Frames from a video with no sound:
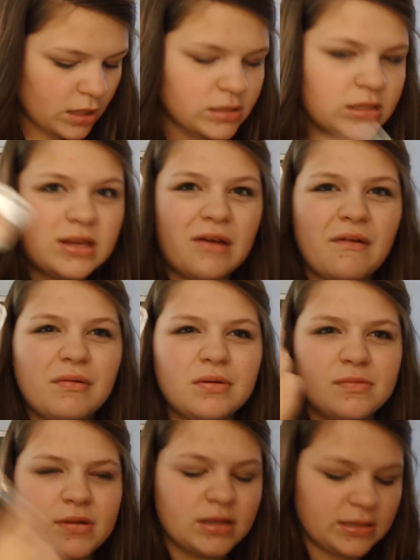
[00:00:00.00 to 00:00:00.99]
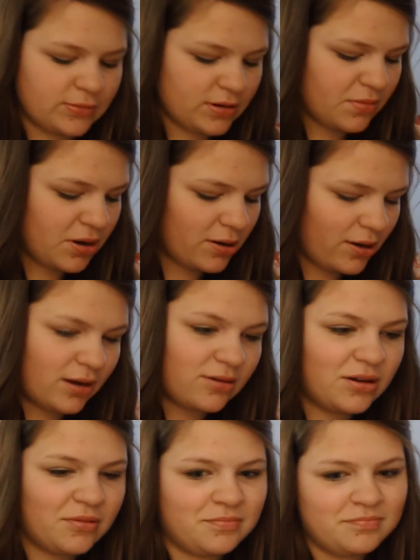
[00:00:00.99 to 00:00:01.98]
See, now I want to wear this one tomorrow. I don't
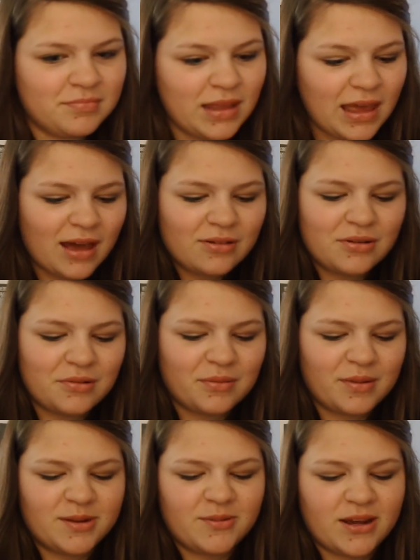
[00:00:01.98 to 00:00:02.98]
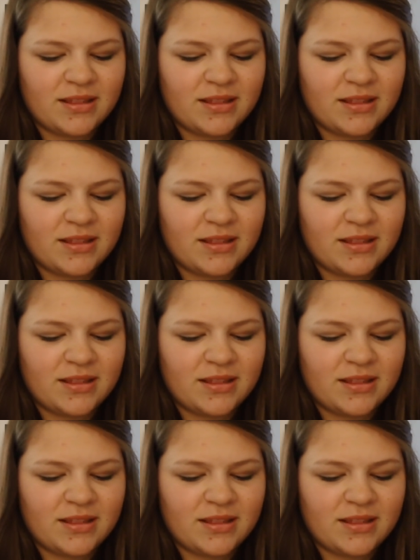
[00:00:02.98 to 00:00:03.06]
know what I'm going to wear.